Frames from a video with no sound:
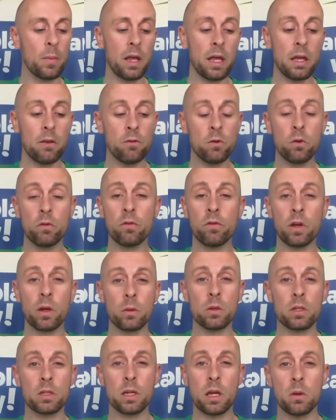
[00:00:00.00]
If you
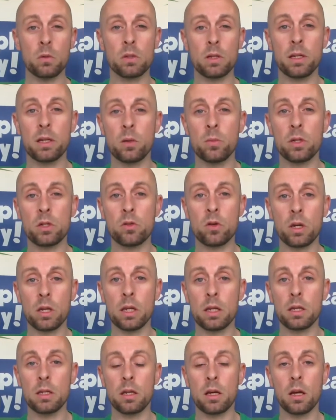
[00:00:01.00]
found the scales a little bit
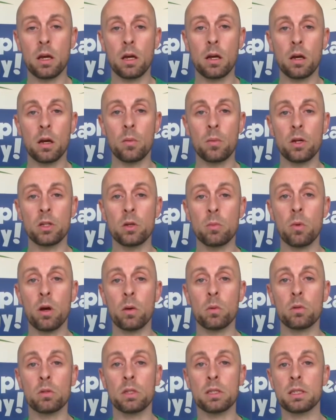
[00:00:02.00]
tricky, and you
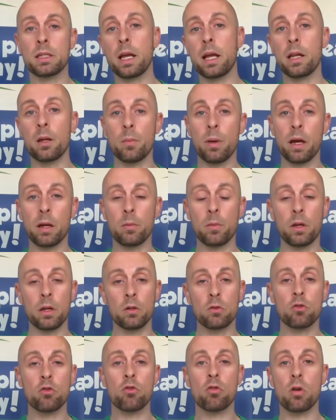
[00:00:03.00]
might want to scale it back a bit
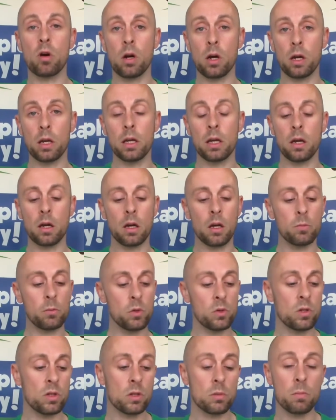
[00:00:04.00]
and try
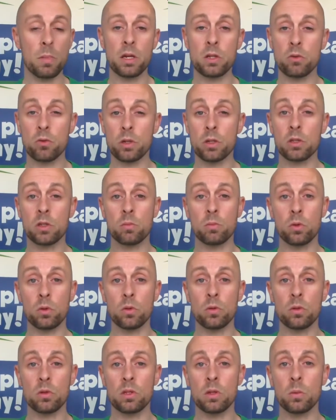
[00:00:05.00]
using the measuring
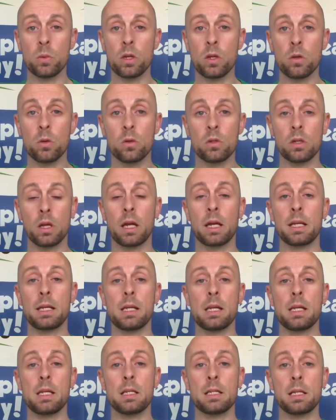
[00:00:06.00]
spoons that we use at
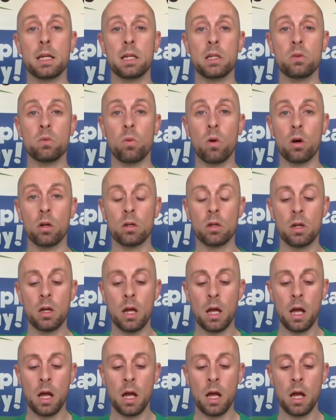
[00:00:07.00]
Key Stage 1,